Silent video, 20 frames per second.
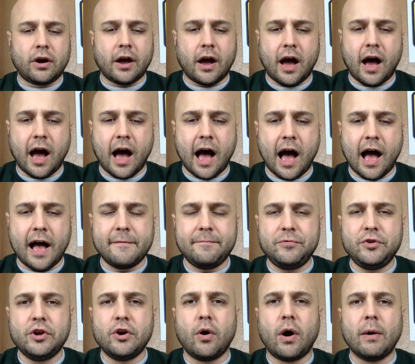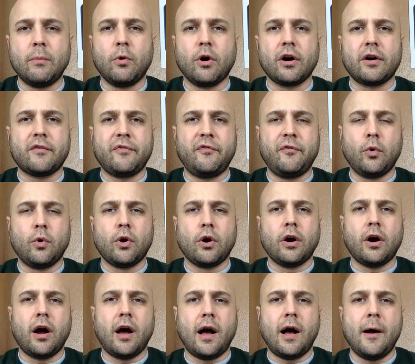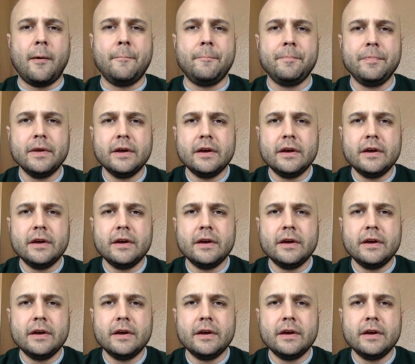uh, you know, I work for um,